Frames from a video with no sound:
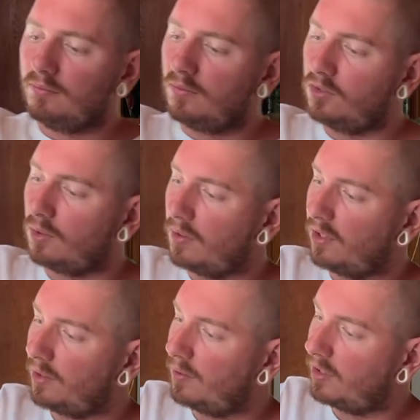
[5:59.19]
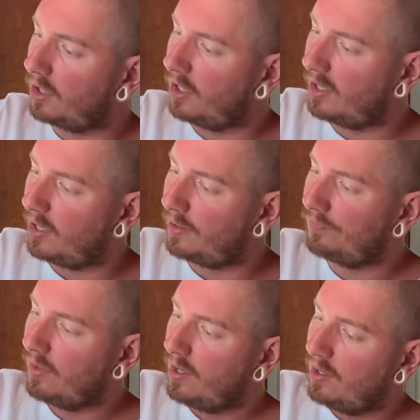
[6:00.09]
So we're looking really good here.
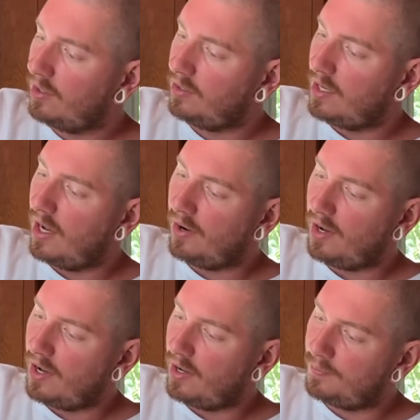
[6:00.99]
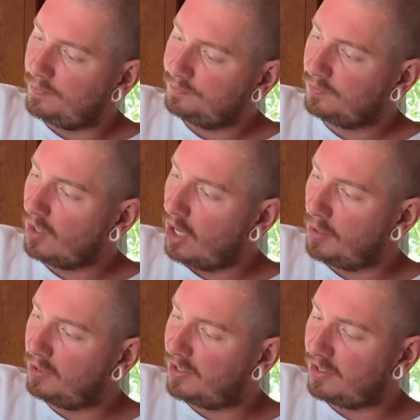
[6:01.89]
Now, our blender